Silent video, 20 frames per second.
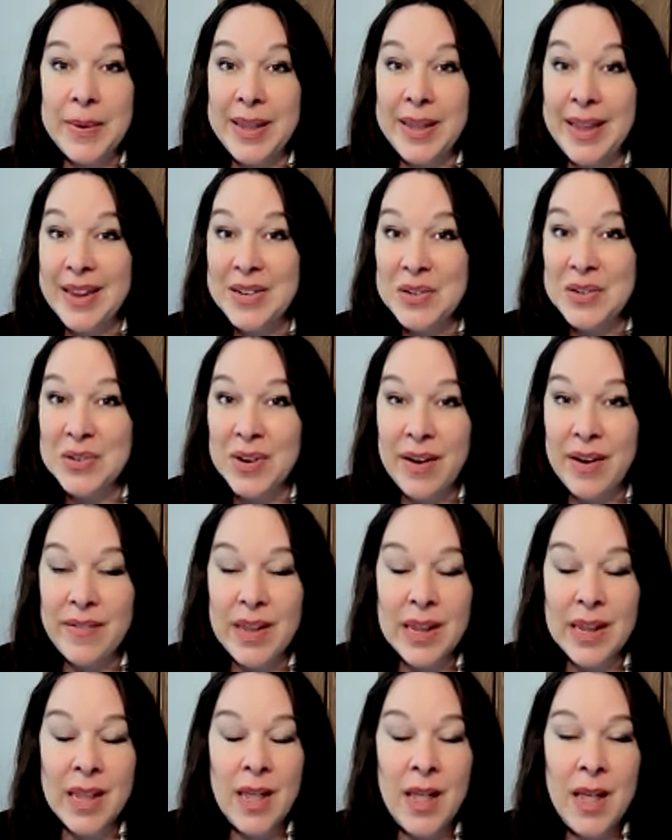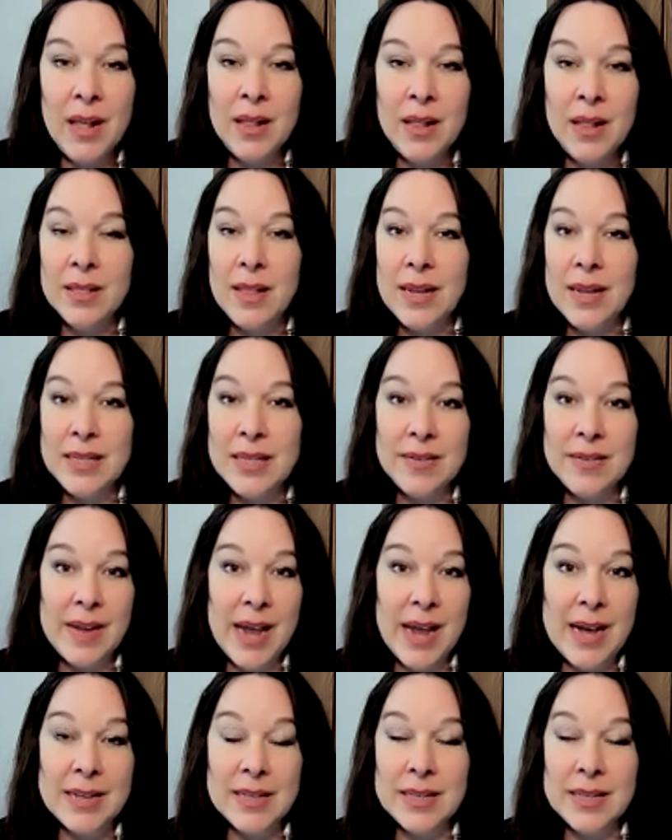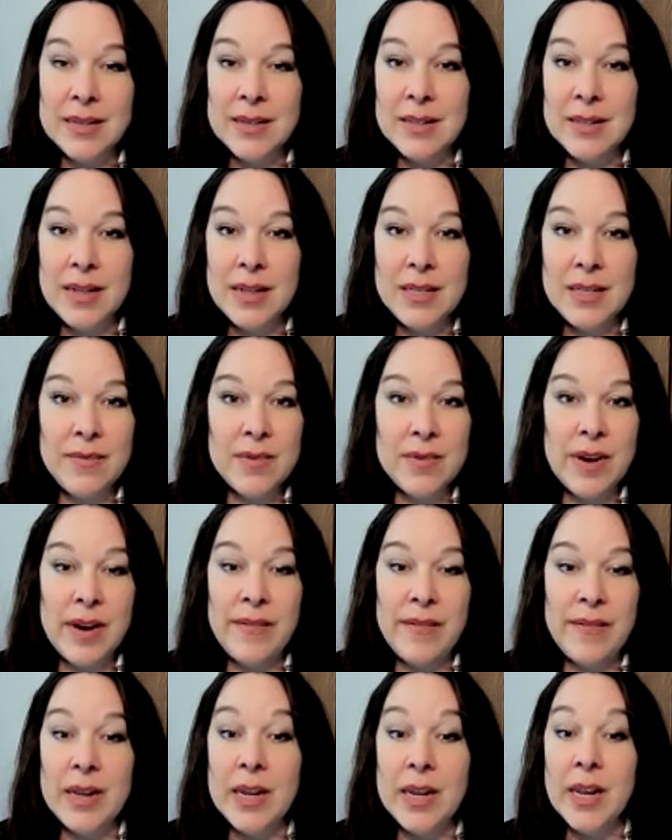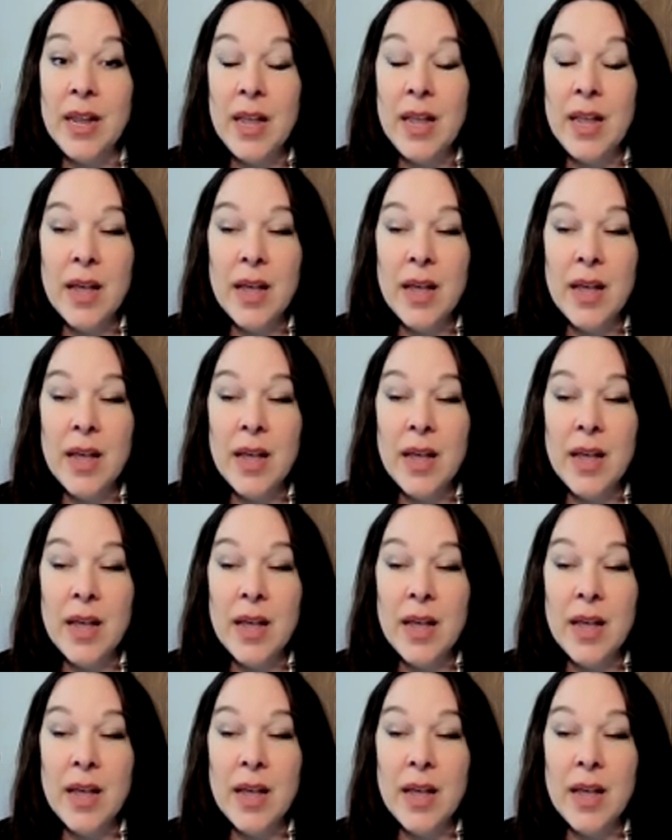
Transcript: Again, driving, lots of gas, lots of driving,